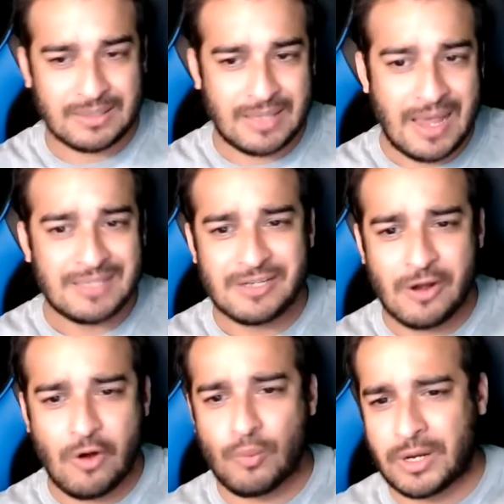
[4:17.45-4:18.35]
that's
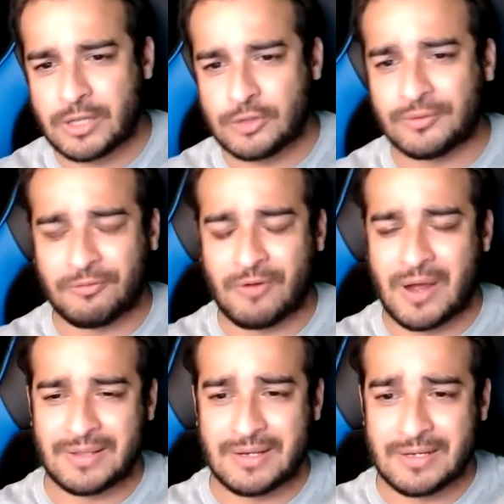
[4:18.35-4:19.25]
not where you will
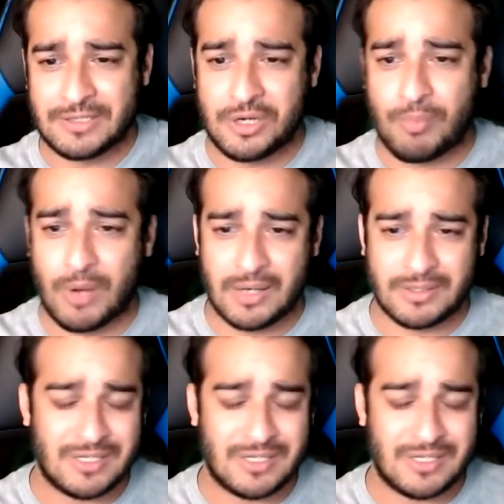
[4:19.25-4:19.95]
find the legit buyers.